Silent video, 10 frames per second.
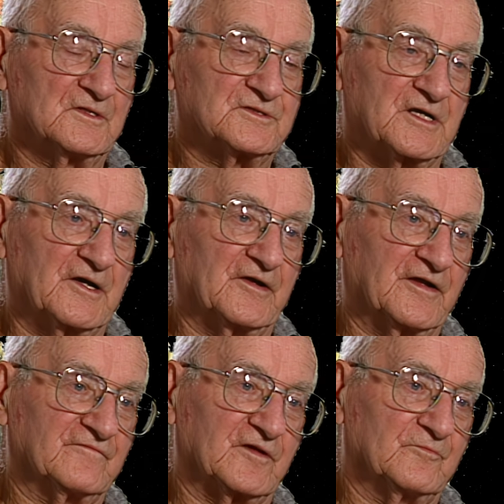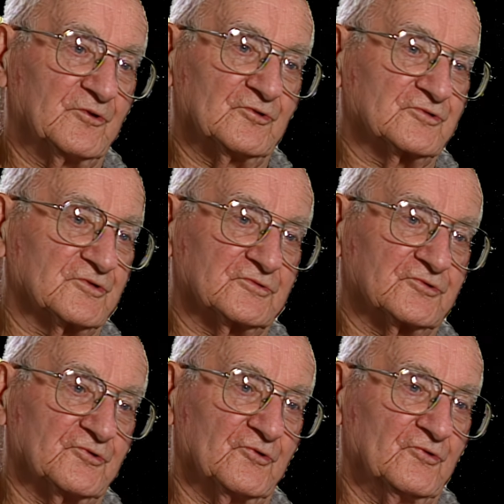Saturday Evening Post or
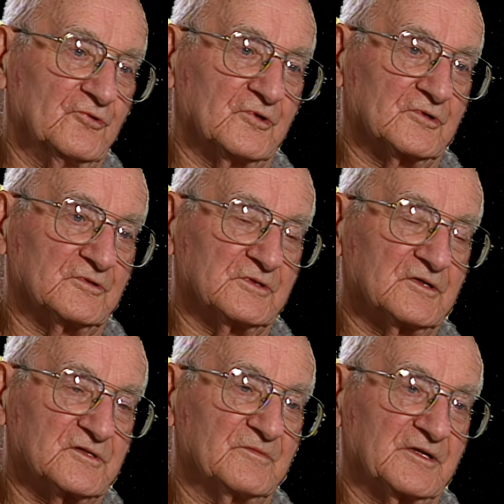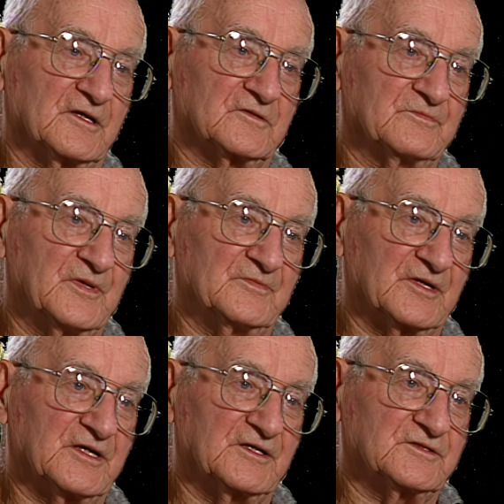True or some of the other
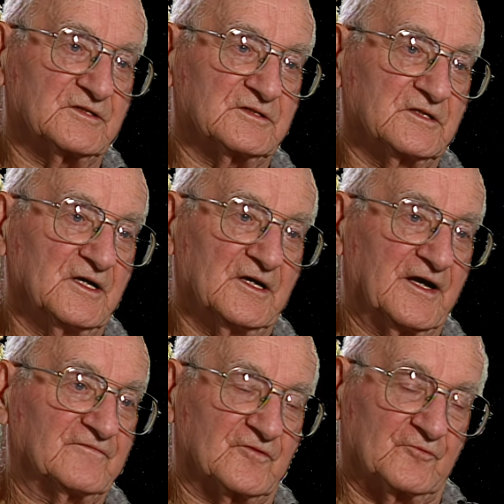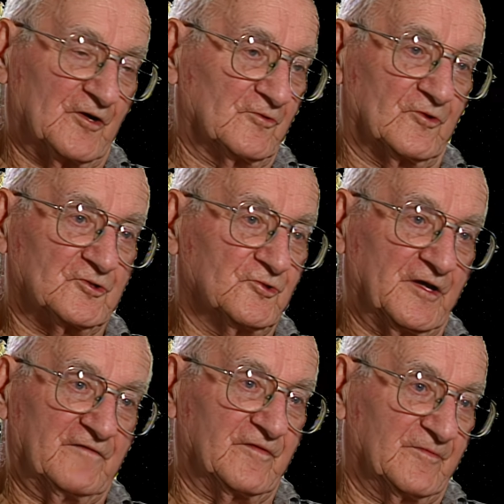publications. After World War
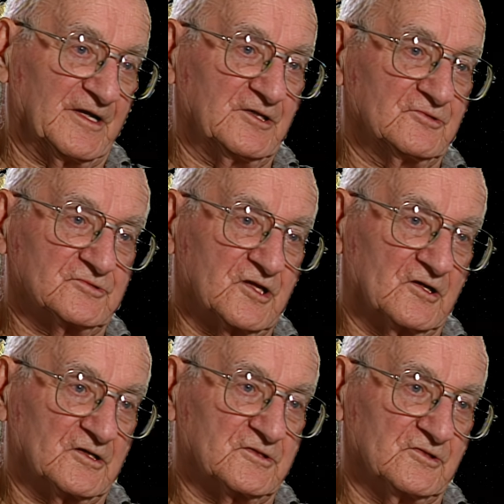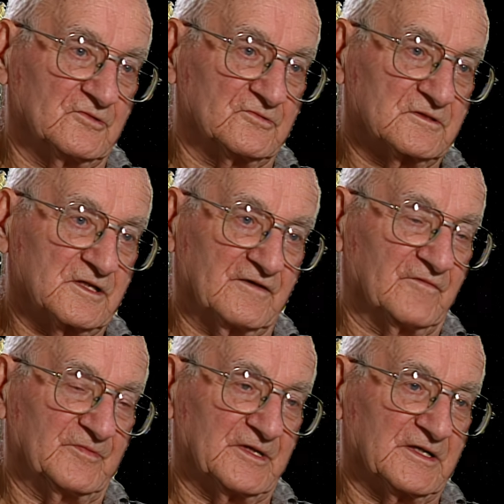II, everybody used cartoons,
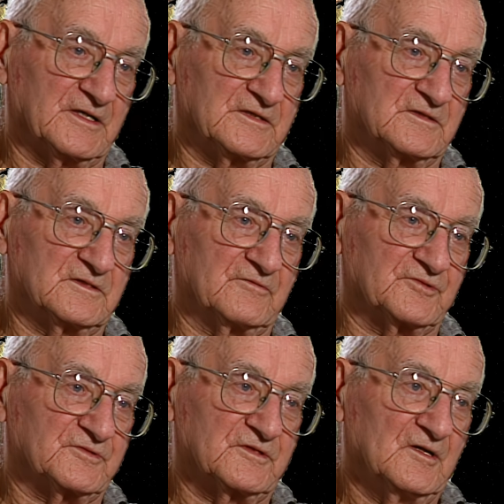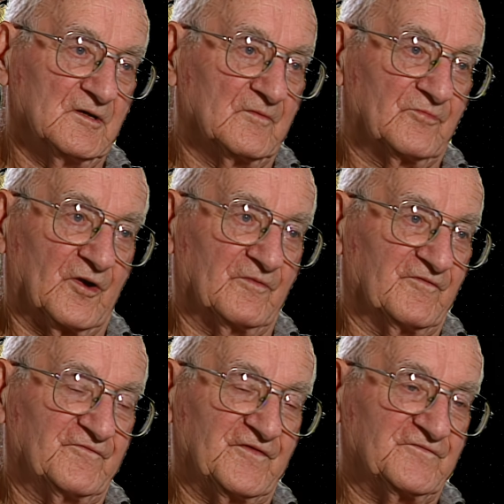everybody, and there was
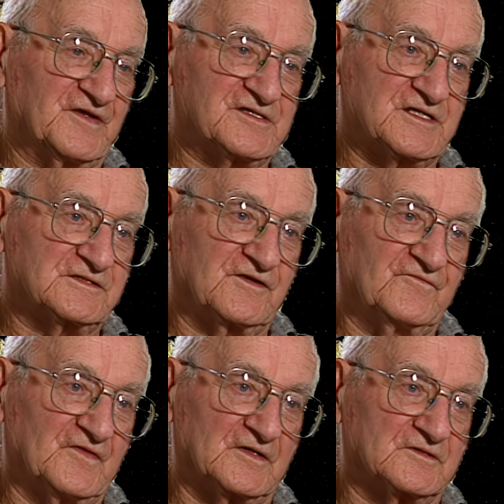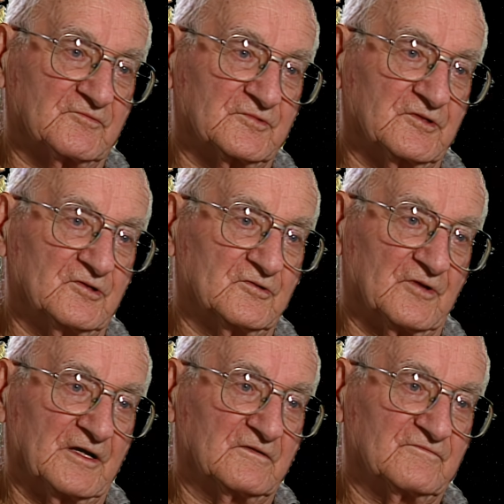probably 50, 60 fellas would go
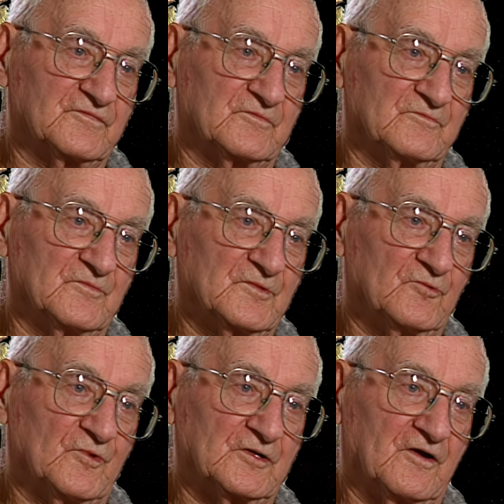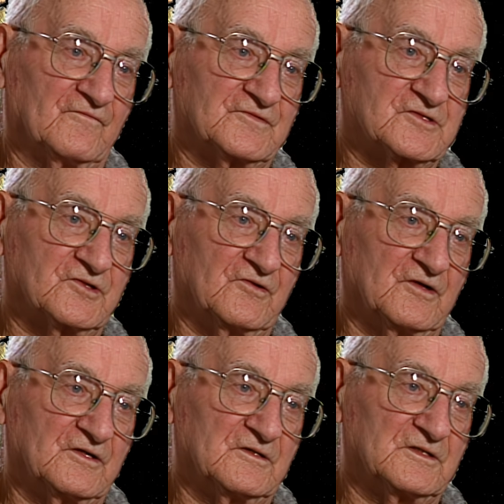around from one office to
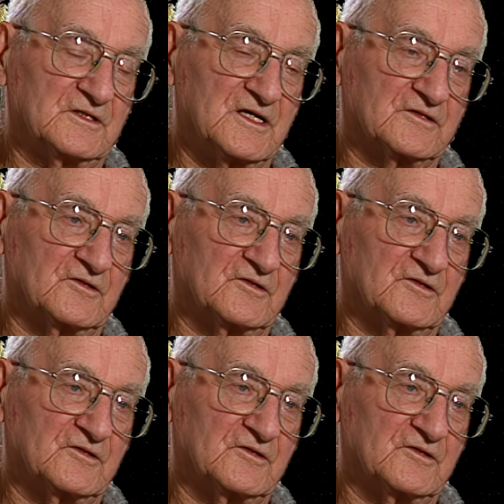another